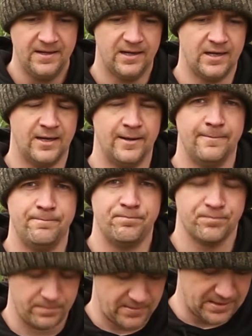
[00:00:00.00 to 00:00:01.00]

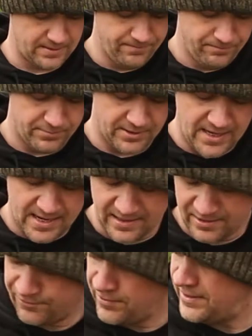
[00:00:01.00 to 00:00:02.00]
But yeah,
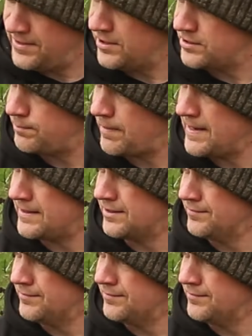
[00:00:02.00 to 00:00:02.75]
they're a really nice blank.